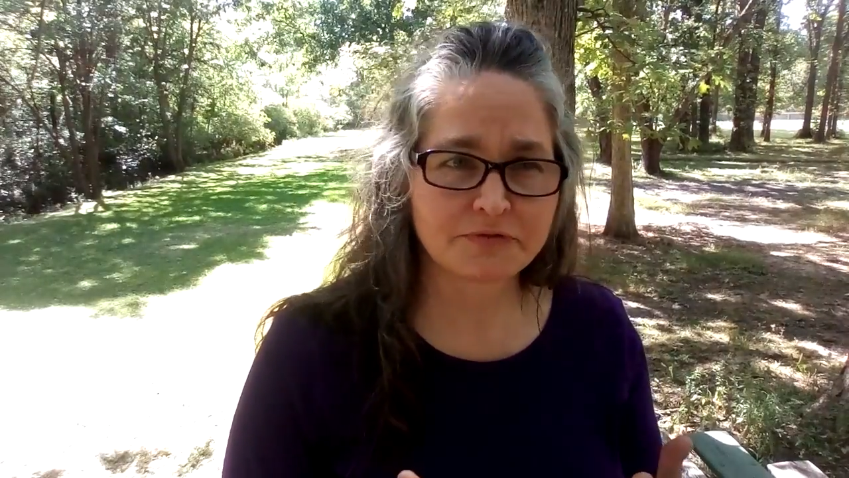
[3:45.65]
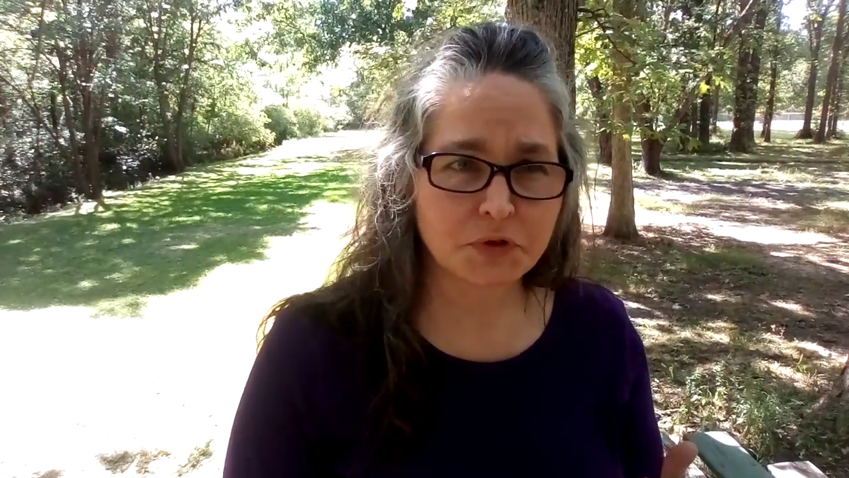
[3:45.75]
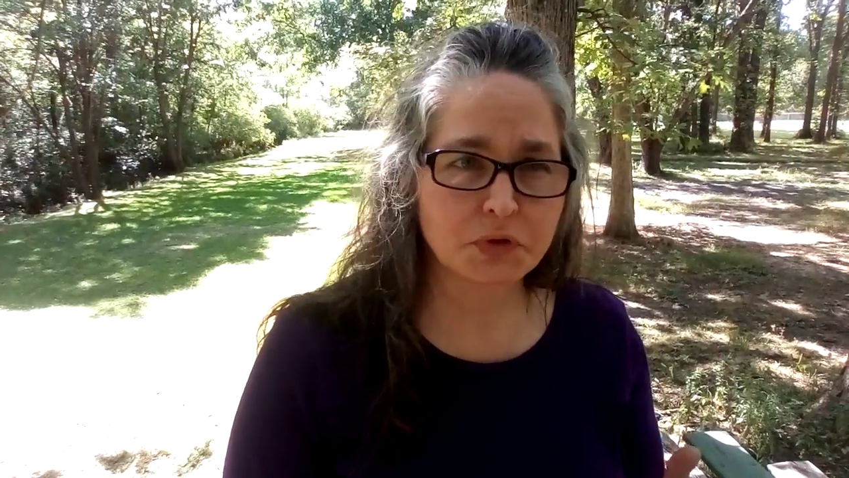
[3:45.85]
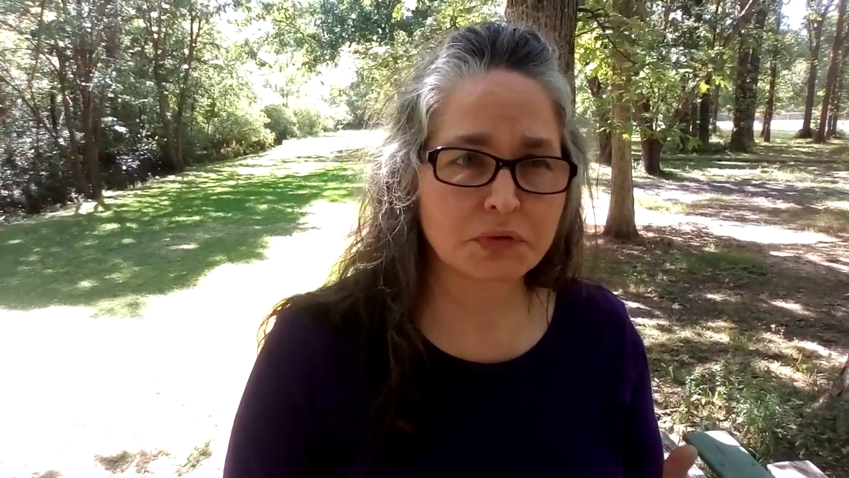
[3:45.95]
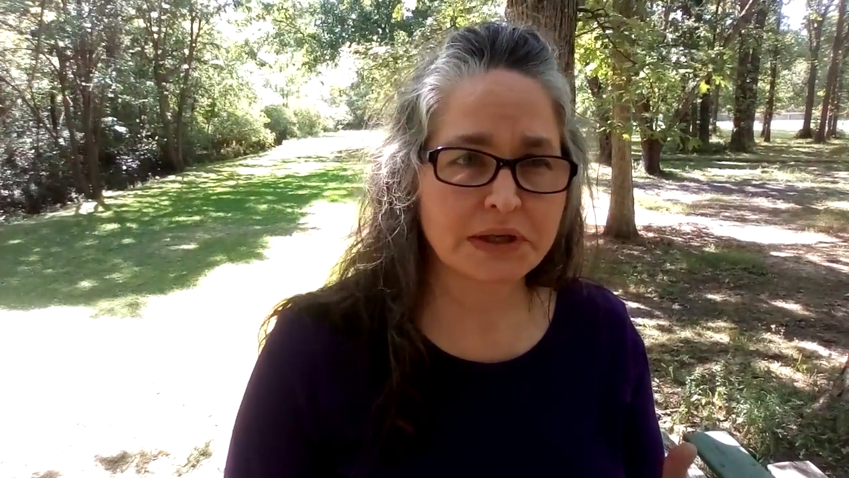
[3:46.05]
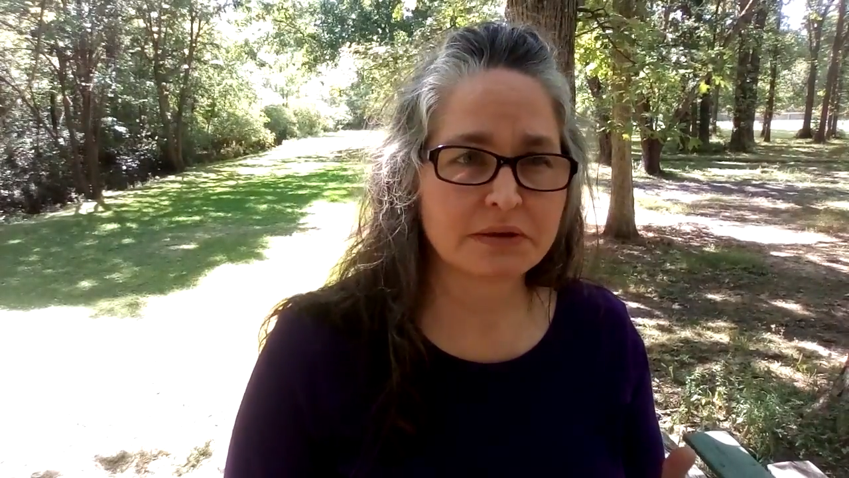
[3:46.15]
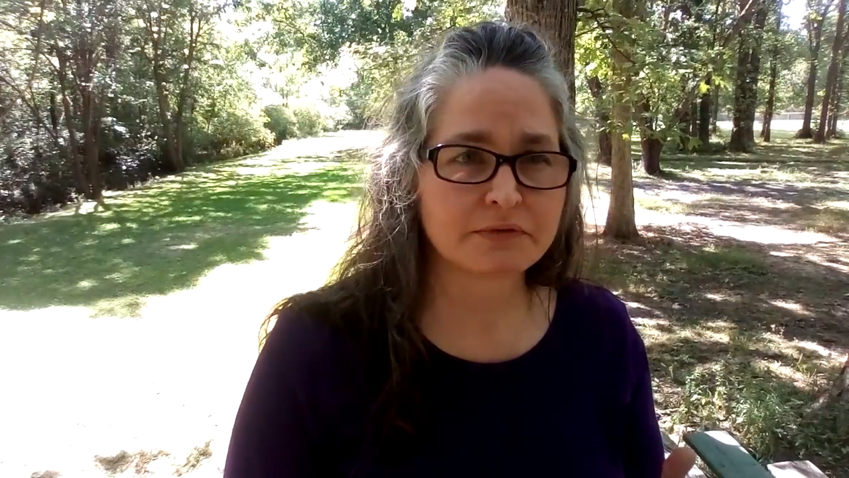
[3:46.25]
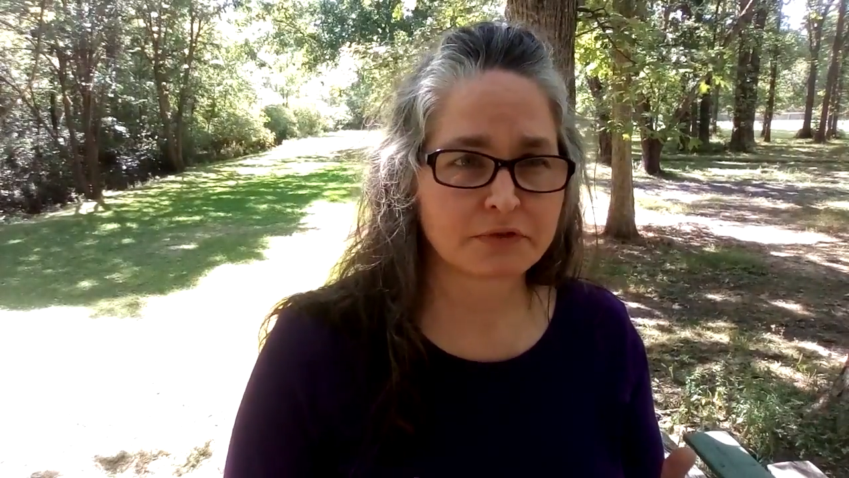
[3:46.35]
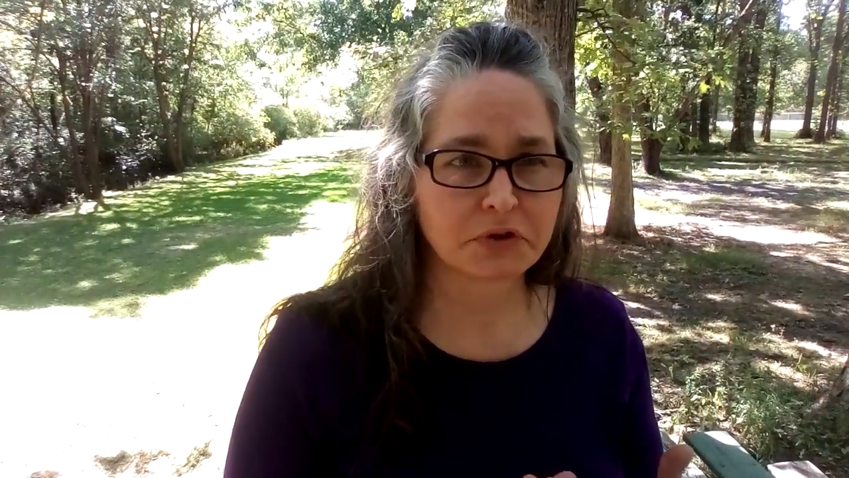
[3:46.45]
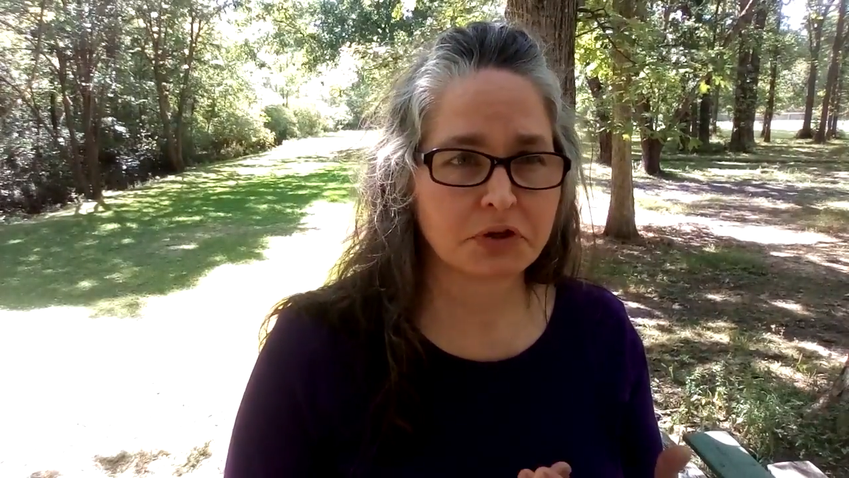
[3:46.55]
food
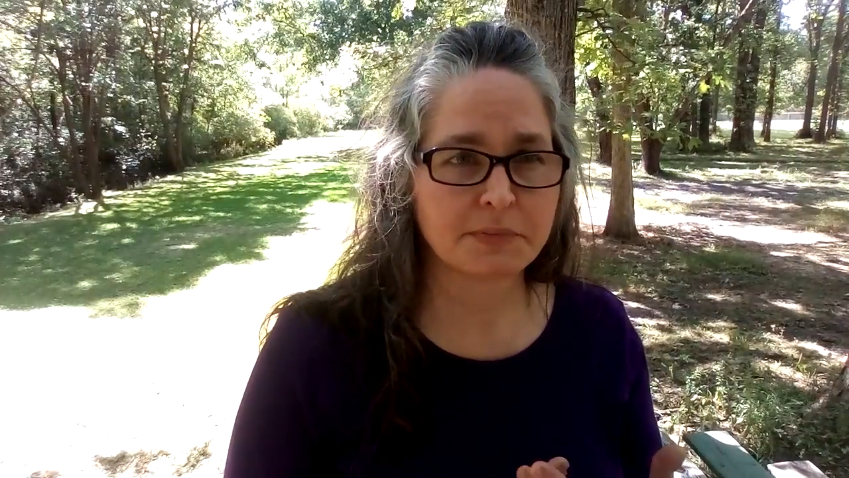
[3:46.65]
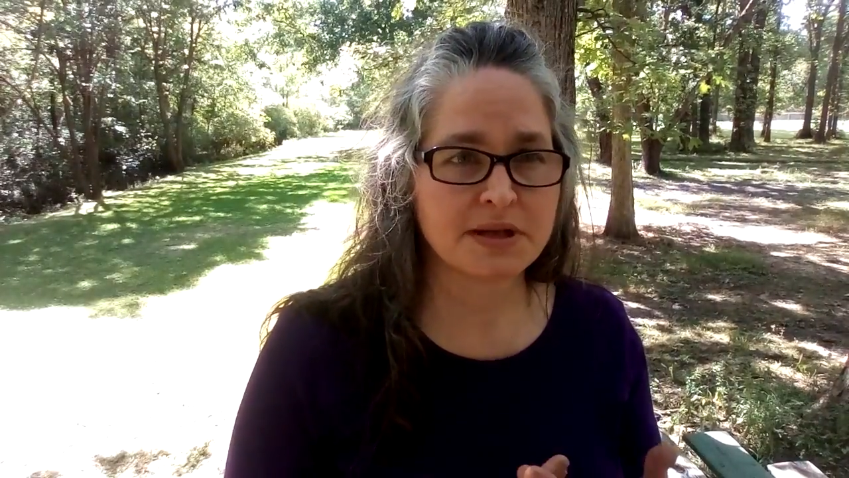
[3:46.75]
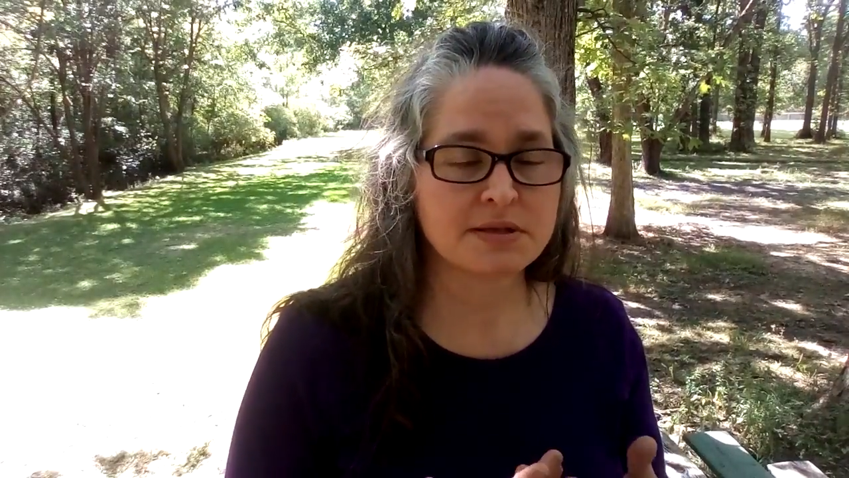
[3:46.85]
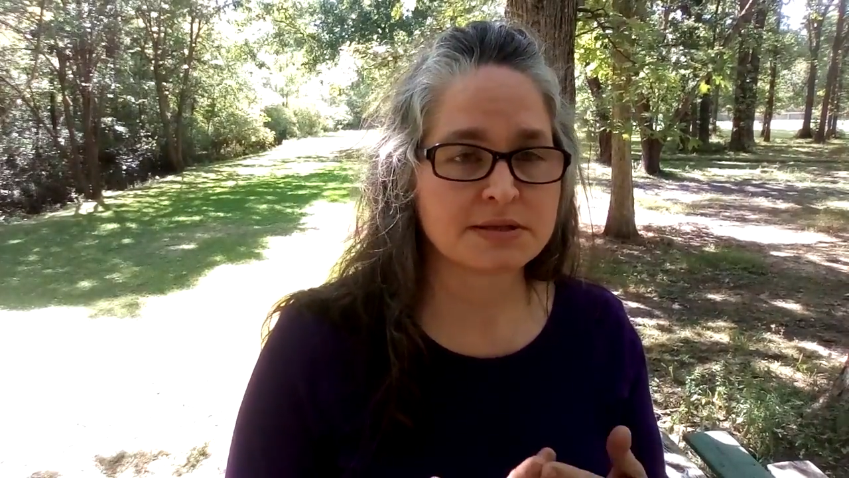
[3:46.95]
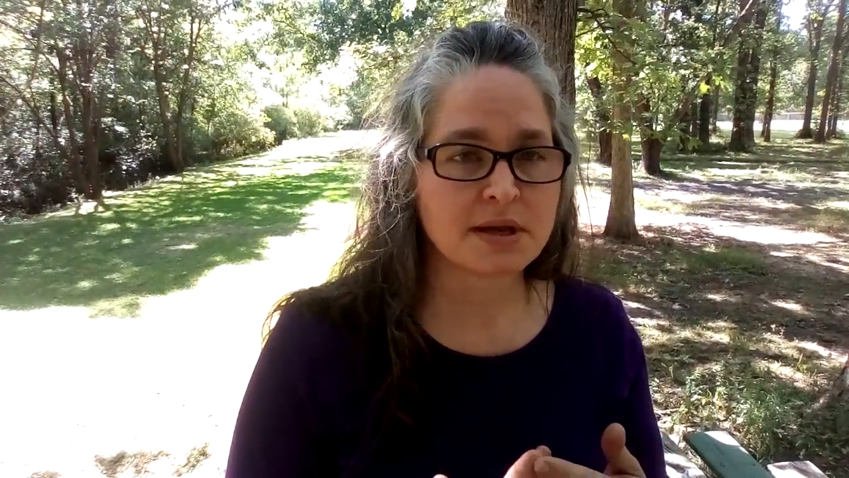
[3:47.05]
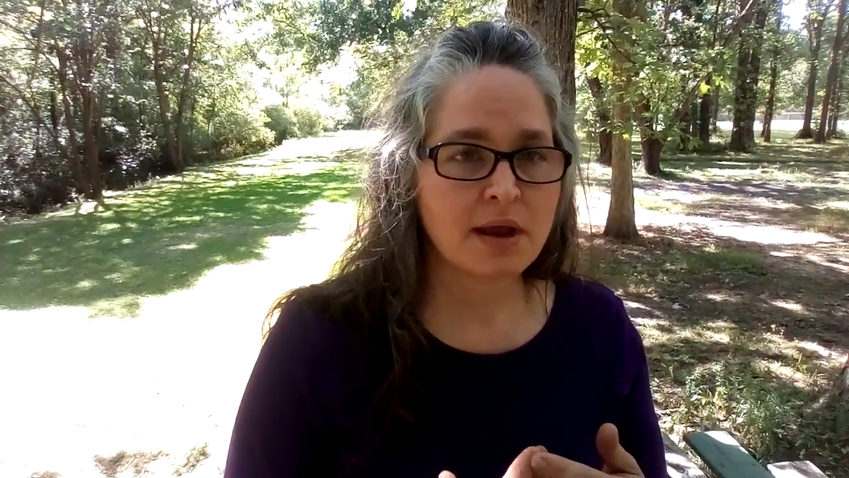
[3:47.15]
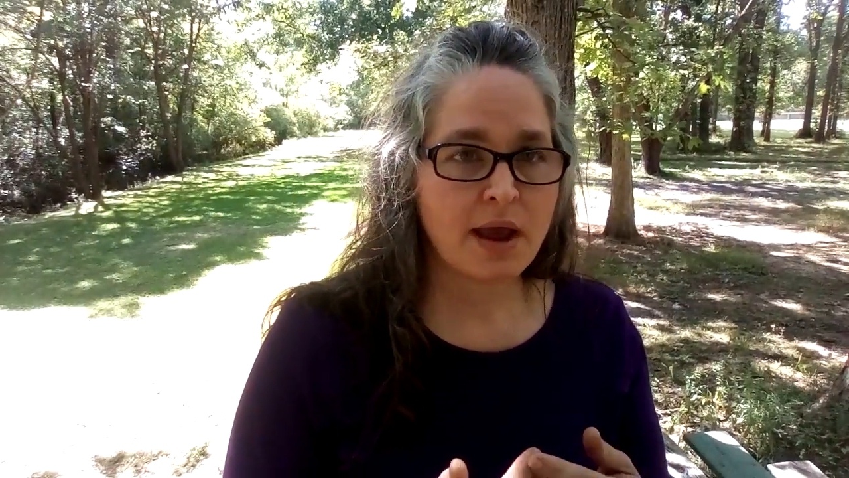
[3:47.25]
for humans,